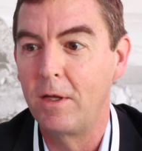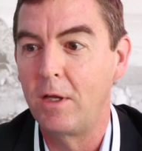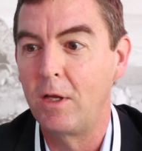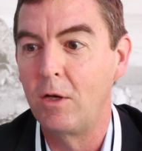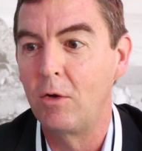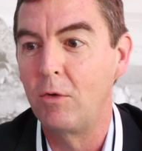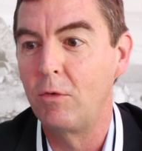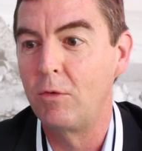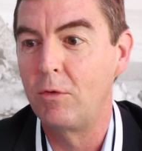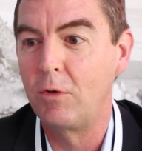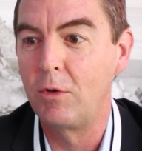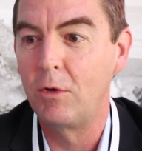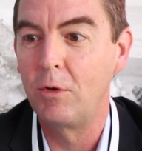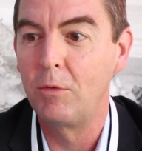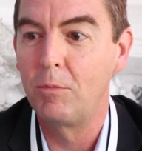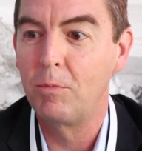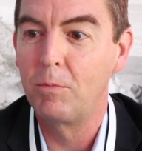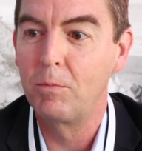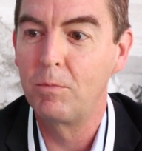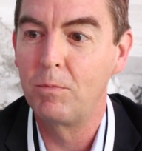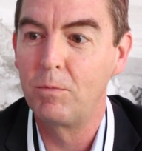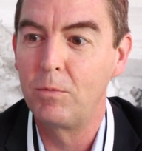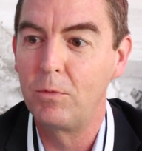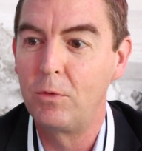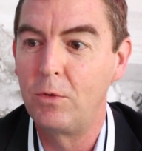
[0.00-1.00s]
To
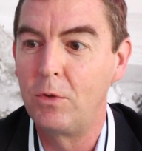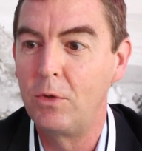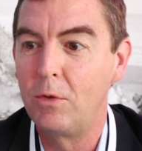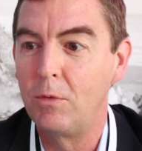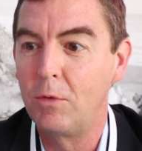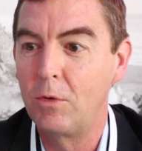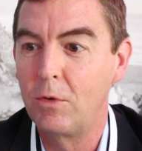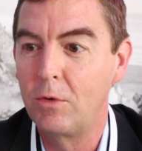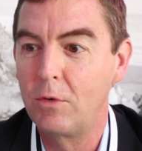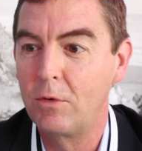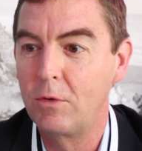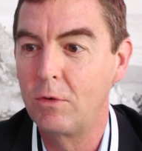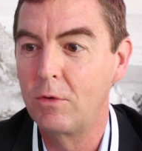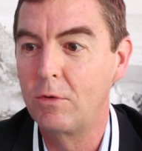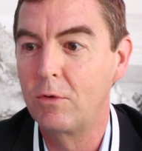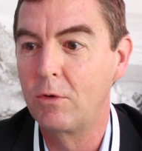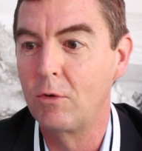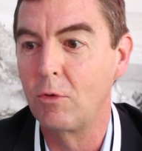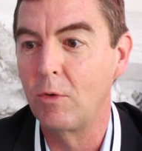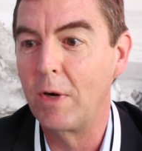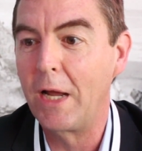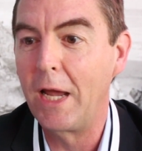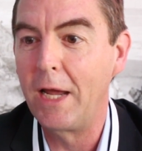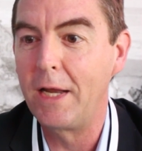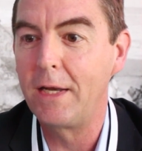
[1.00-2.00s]

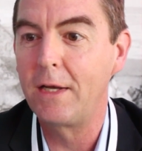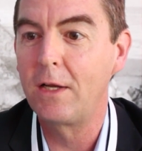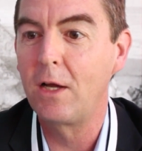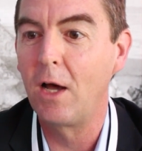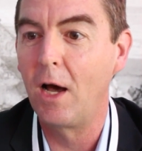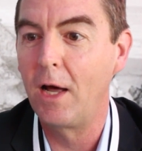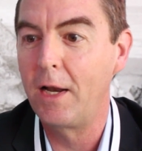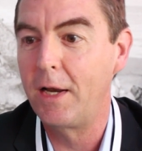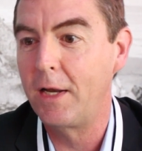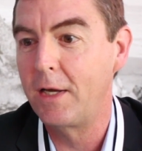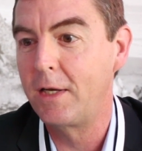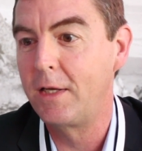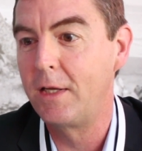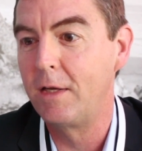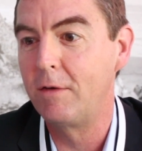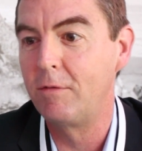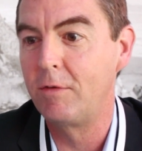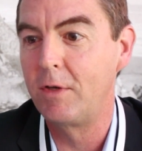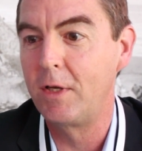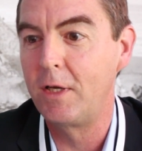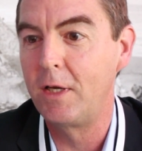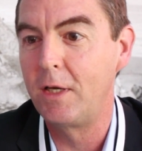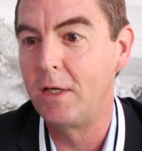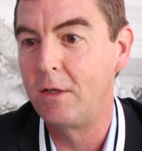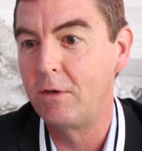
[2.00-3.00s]
create
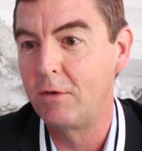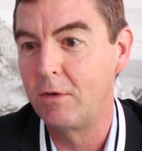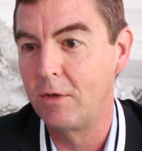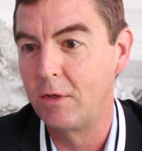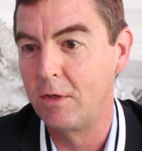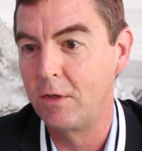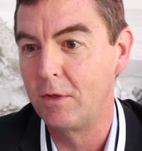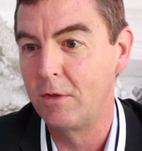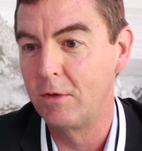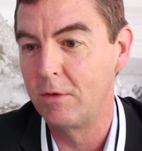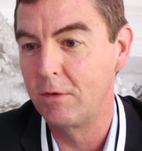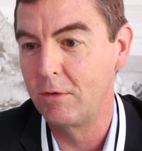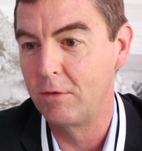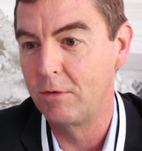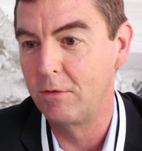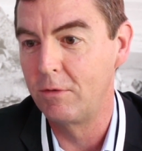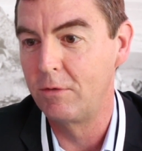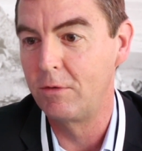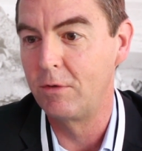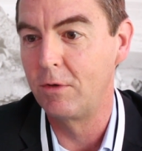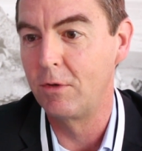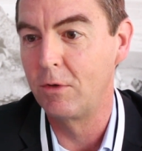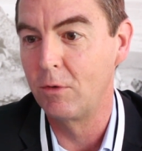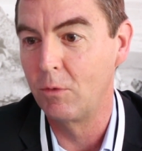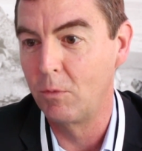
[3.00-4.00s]
connectivity
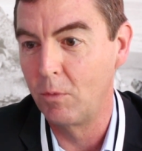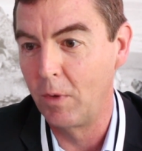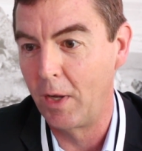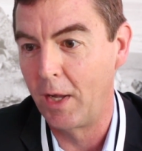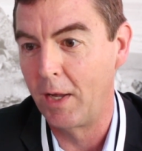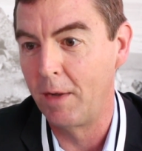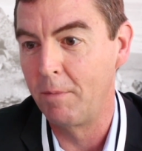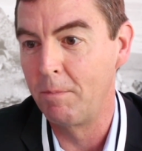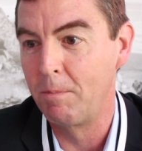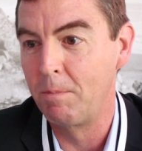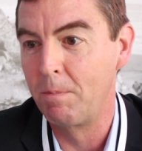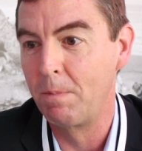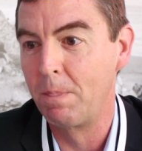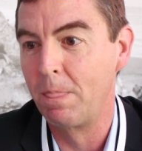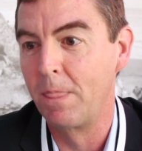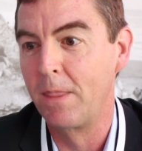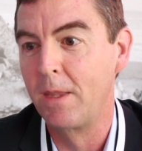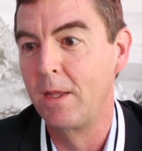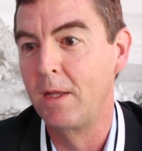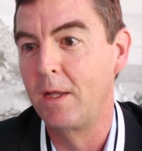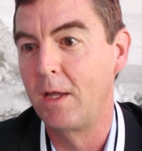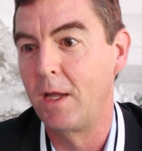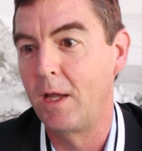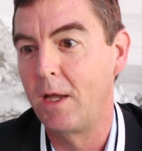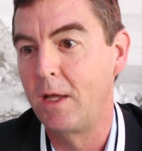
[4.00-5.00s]
to the web
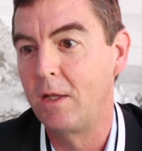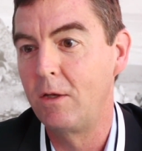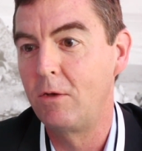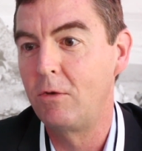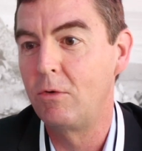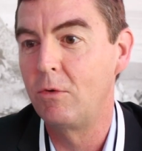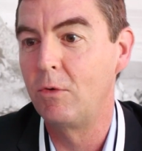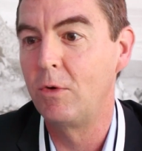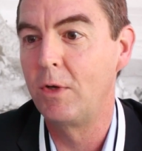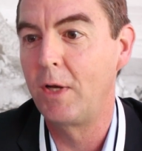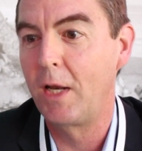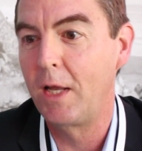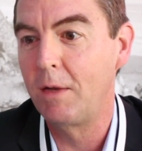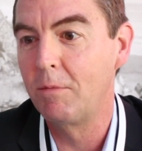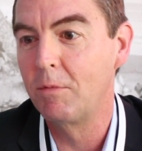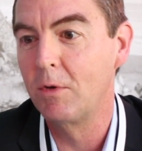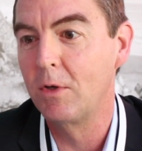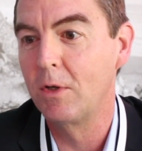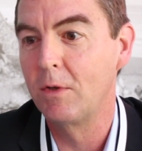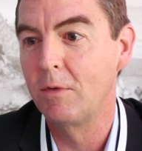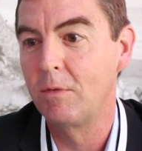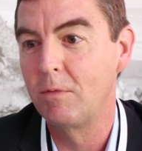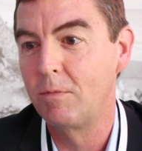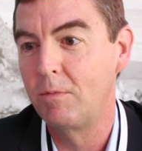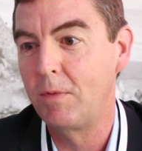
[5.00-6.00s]
and to
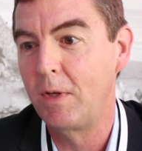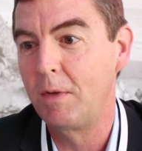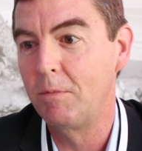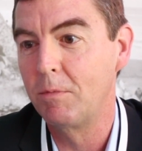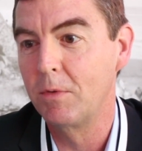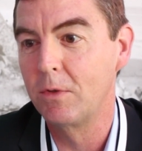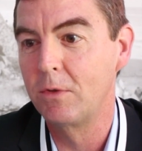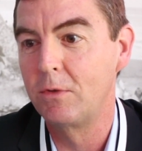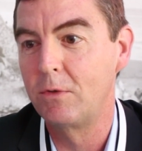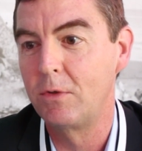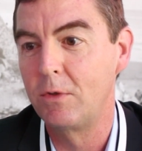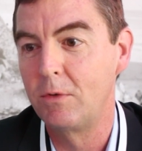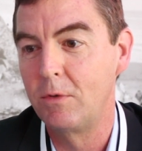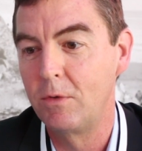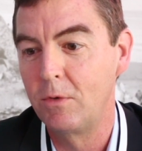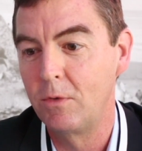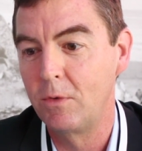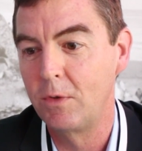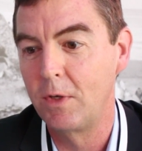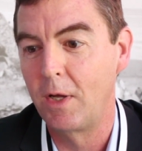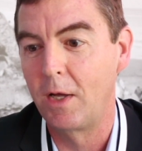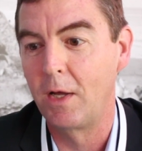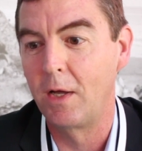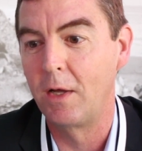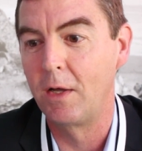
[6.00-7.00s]
enable people
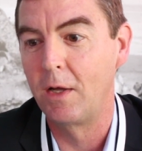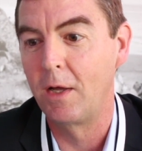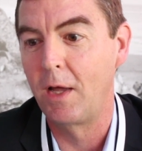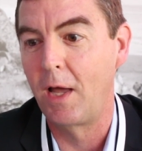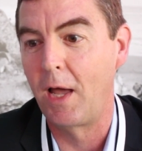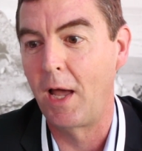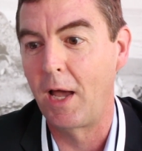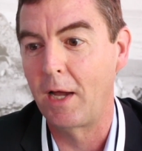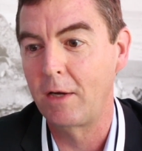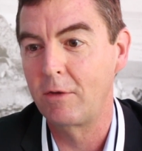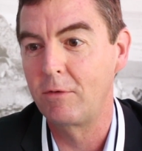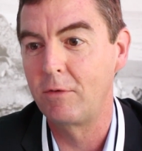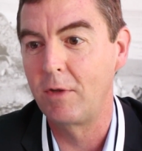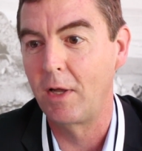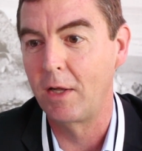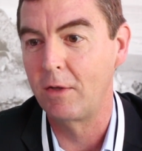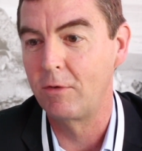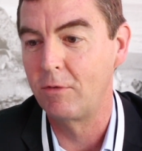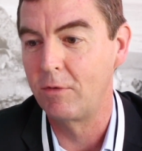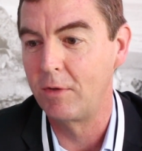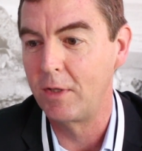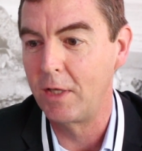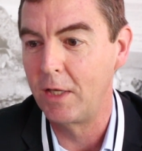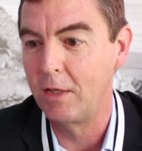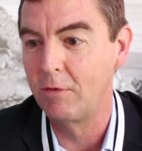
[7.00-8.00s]
to
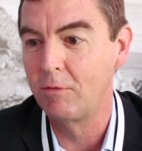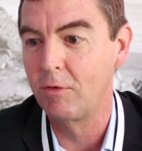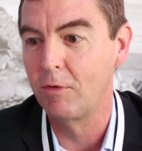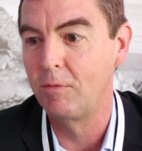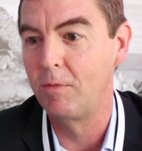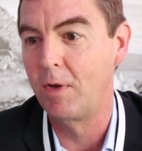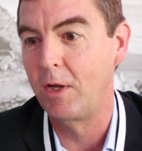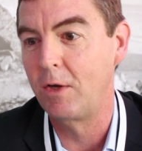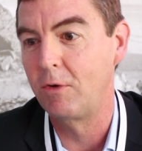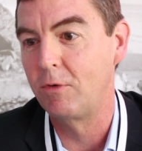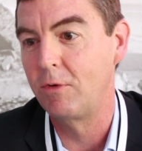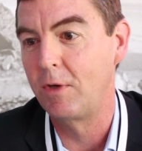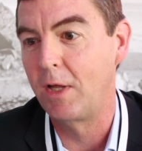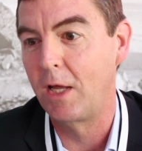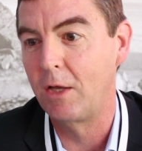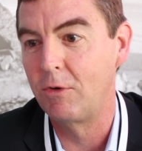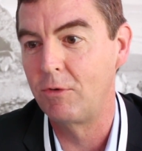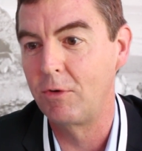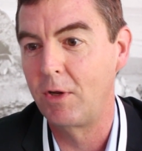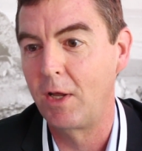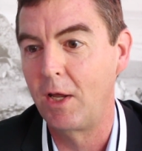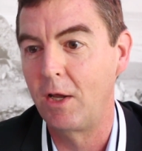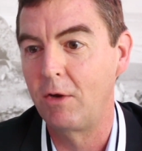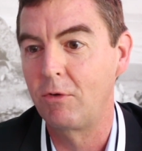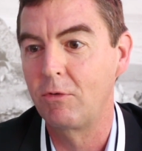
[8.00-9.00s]
access the information,
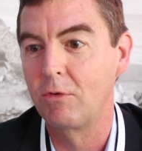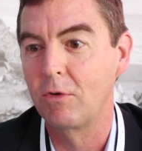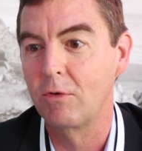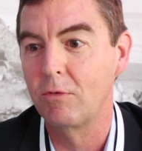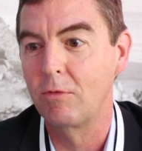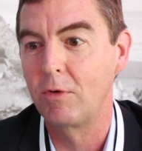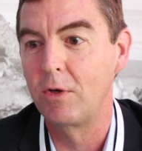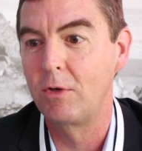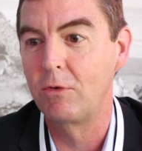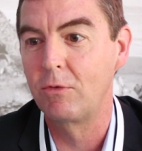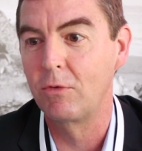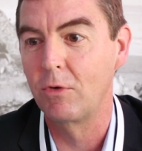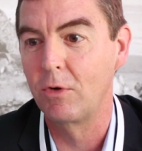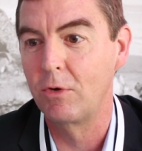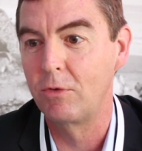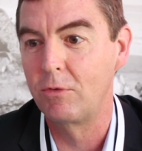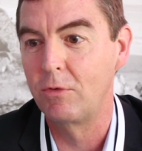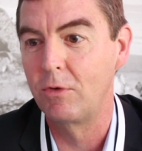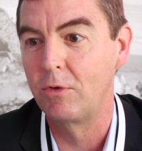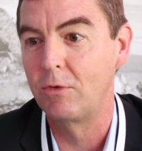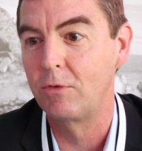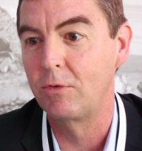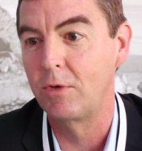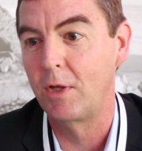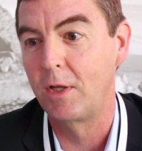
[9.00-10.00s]
educational
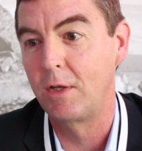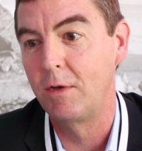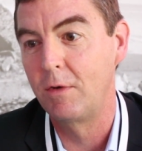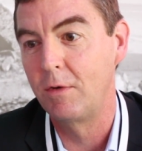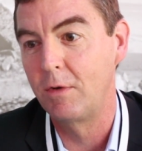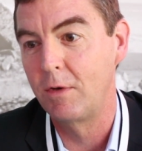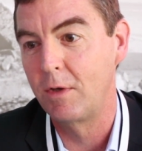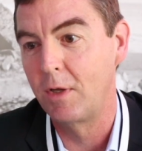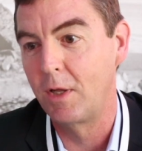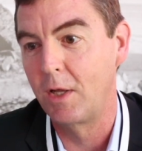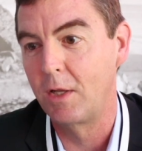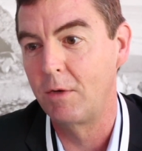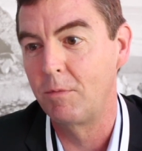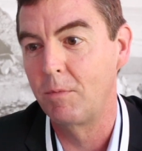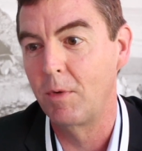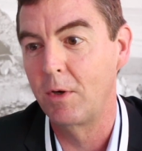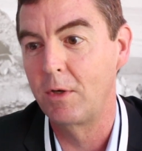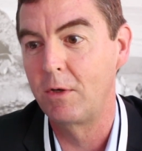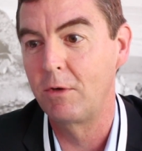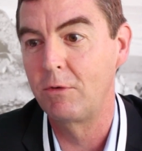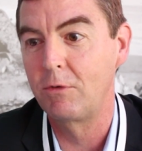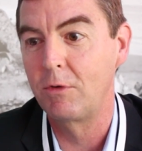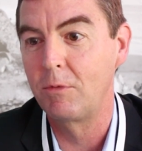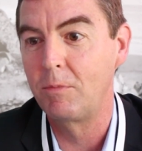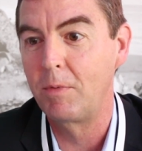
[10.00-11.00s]
resources, and
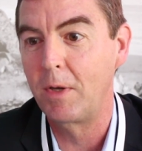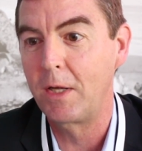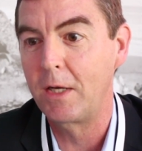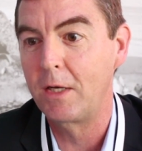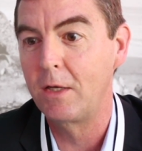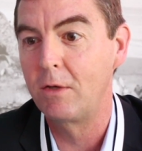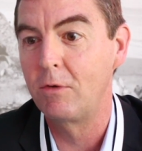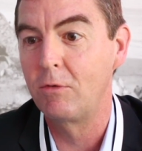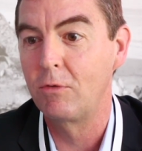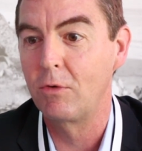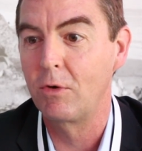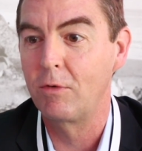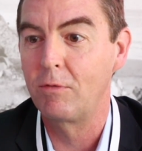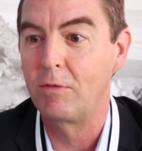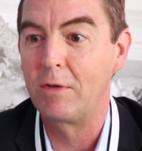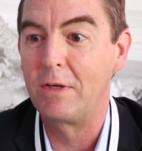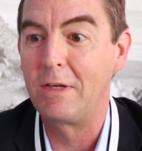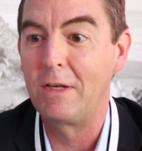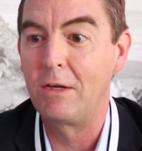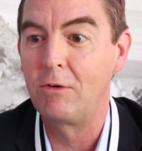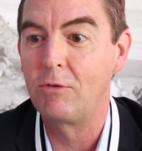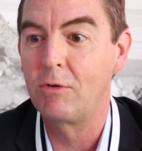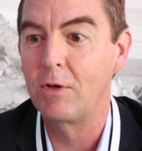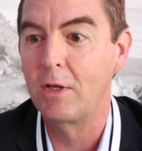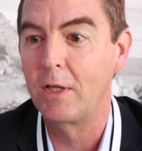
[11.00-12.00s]
participate in sort of the
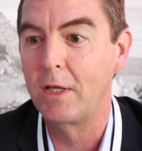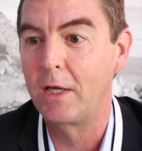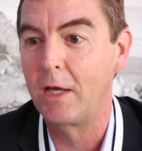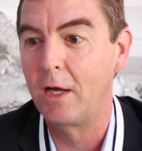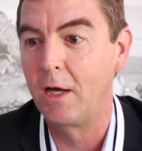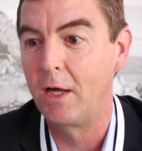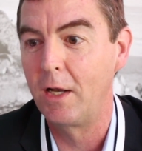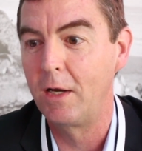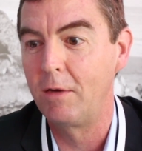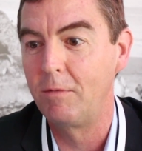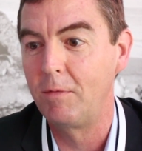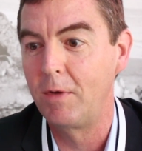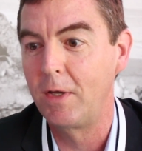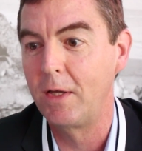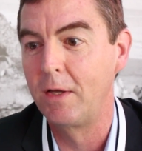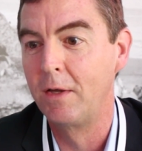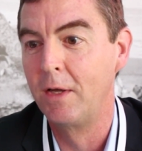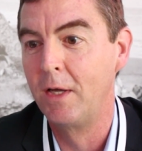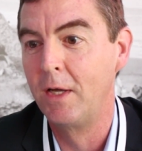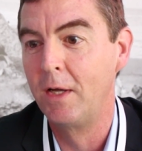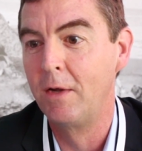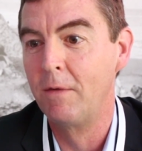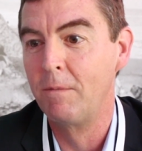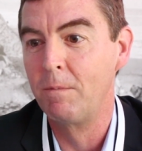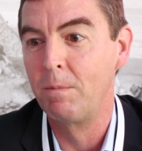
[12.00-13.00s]
digital economy
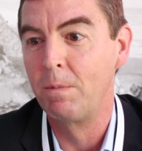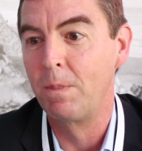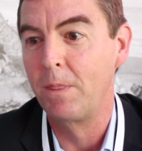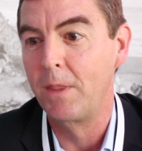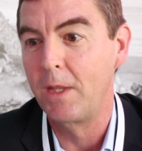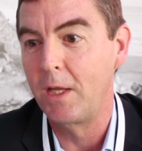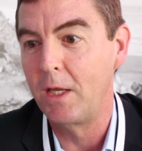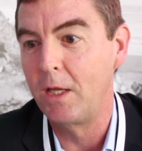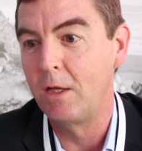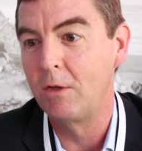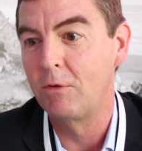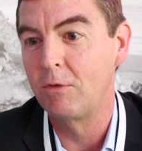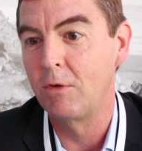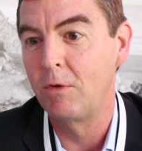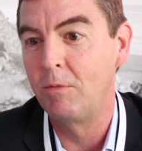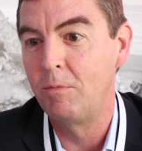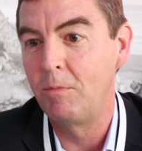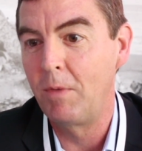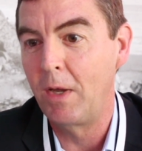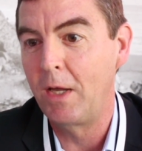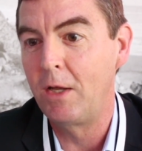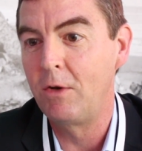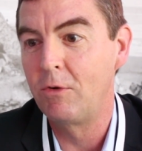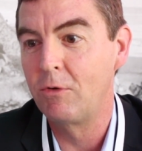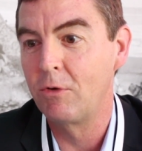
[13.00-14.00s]
is a
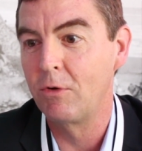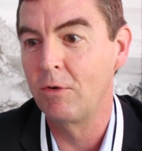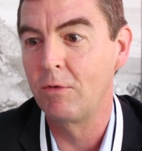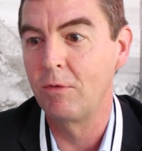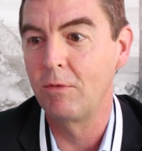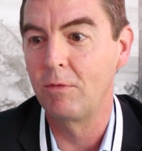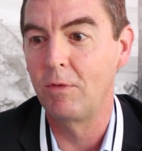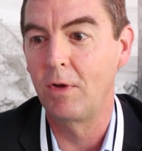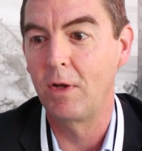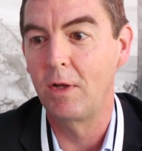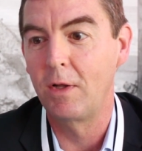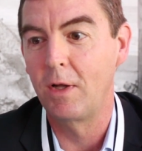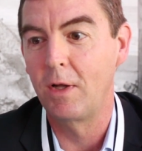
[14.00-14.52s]
major